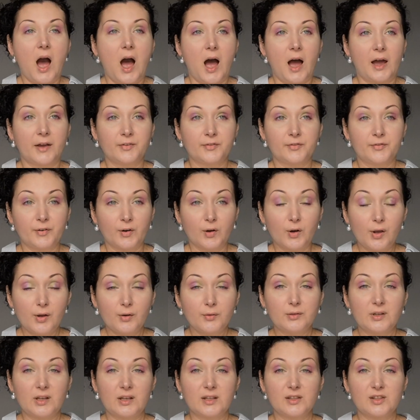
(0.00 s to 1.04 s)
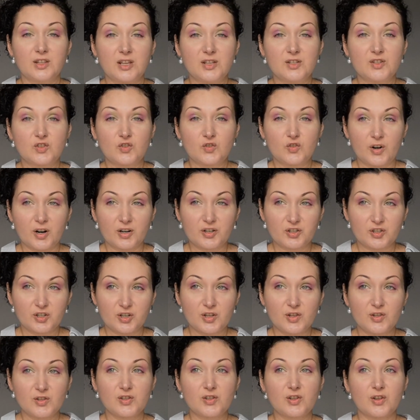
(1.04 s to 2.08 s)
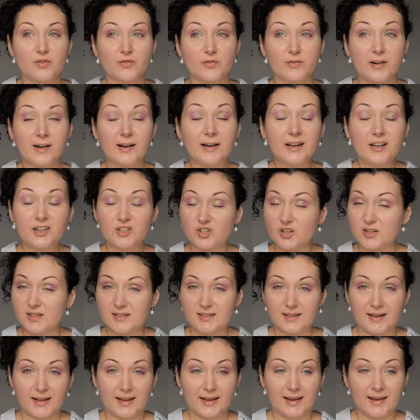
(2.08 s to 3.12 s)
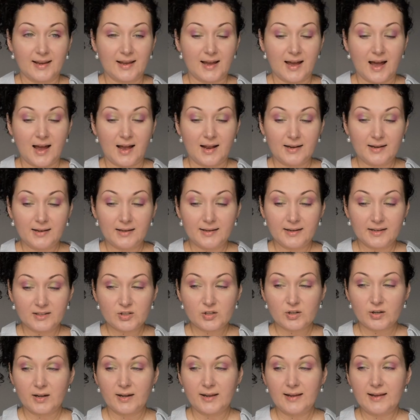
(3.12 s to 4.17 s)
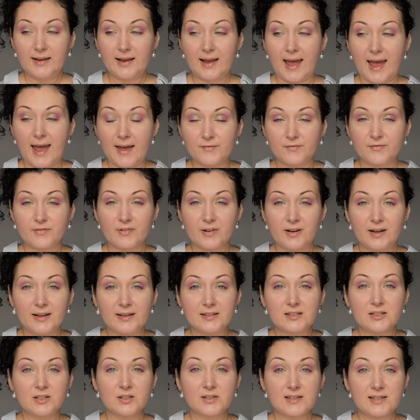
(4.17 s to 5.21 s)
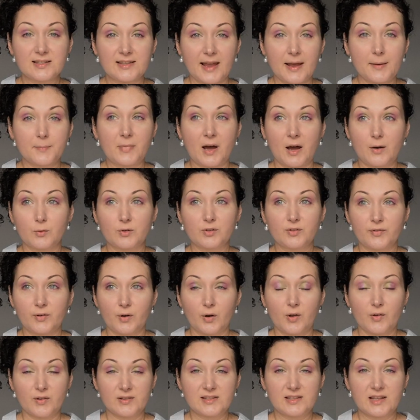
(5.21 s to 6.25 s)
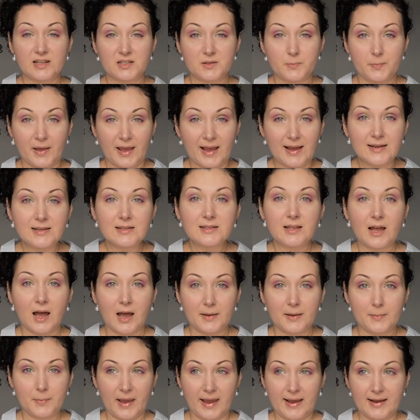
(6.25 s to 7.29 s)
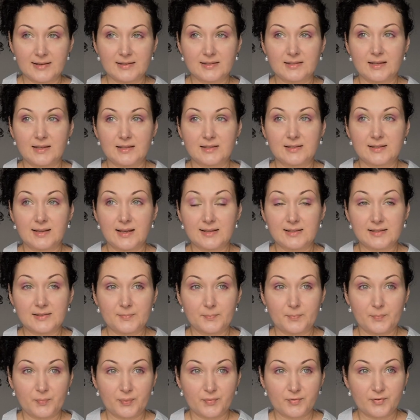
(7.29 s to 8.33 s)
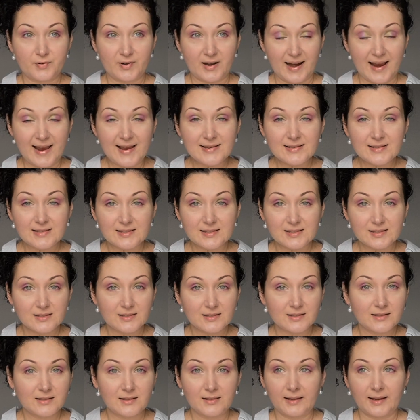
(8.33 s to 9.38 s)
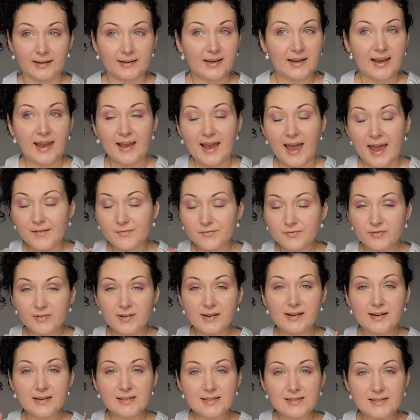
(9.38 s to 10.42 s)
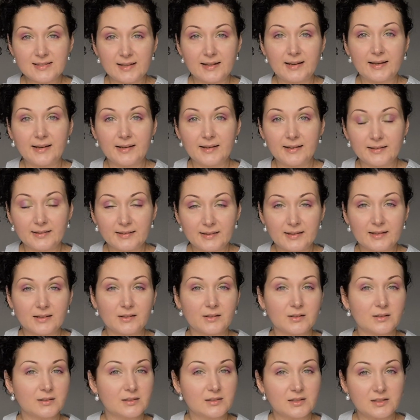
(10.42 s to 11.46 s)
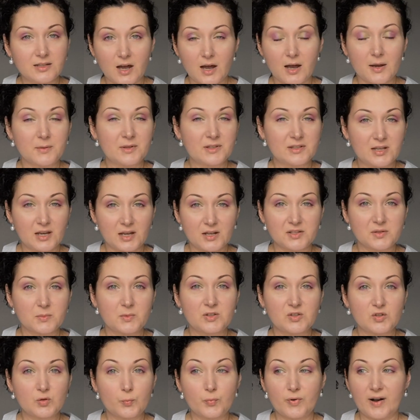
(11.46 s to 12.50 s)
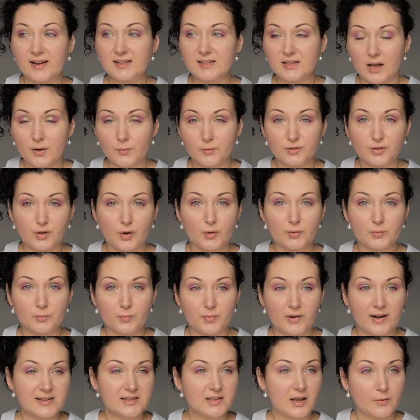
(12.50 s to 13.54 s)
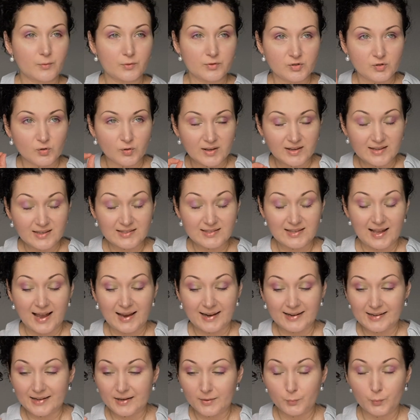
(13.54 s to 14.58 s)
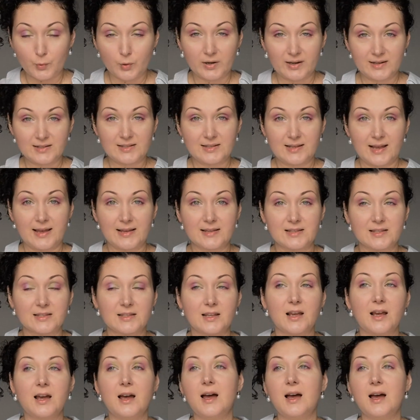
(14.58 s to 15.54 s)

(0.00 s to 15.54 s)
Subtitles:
I followed the instructions religiously. Literally every little step I would follow. It says baste, I baste. It says press, like every silly little time it tells me to press, I would go and press. I would do exactly what it says.